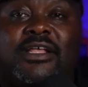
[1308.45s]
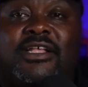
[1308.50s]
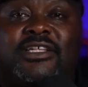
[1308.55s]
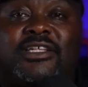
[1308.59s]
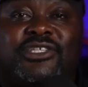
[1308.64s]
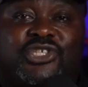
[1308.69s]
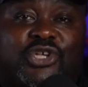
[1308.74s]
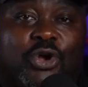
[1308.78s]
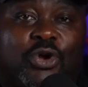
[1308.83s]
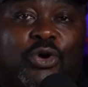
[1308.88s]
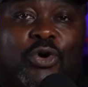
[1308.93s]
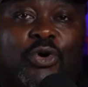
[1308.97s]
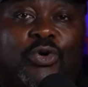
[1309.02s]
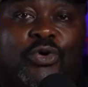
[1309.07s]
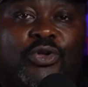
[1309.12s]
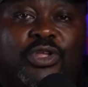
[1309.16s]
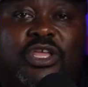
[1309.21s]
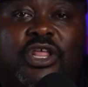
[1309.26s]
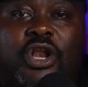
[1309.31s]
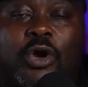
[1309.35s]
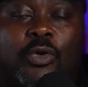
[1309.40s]
So,
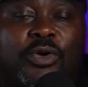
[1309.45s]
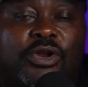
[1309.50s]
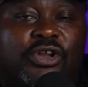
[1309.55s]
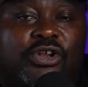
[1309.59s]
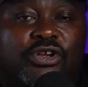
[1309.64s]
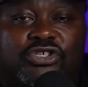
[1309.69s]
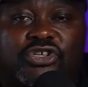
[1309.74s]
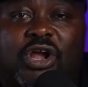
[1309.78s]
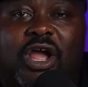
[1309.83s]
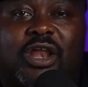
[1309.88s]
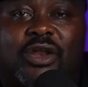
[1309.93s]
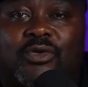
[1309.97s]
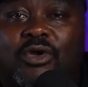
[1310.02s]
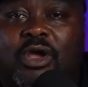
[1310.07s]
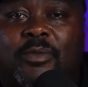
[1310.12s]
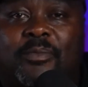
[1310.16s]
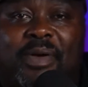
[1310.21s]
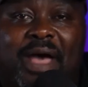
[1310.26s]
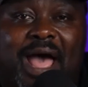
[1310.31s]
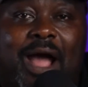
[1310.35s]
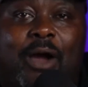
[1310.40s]
when you're trying to
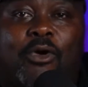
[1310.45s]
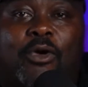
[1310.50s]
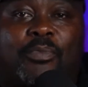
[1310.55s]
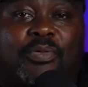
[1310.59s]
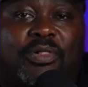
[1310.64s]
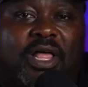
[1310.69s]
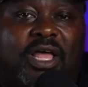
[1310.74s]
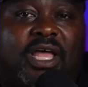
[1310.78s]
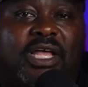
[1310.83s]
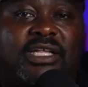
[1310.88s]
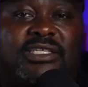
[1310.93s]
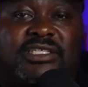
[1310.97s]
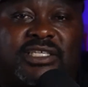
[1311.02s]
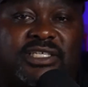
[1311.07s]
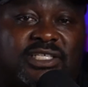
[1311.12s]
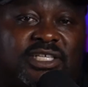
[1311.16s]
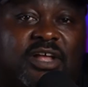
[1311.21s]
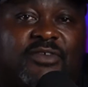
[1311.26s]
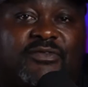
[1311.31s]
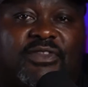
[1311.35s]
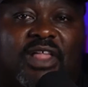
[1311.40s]
run power plays and
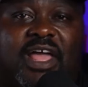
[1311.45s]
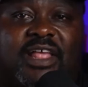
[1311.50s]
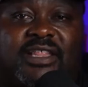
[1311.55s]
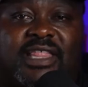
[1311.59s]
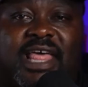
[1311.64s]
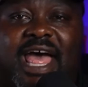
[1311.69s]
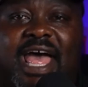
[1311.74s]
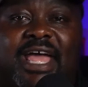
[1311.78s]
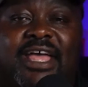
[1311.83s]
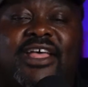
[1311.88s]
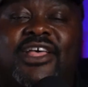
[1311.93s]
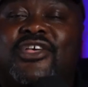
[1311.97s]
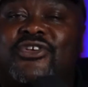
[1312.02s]
stuff like that,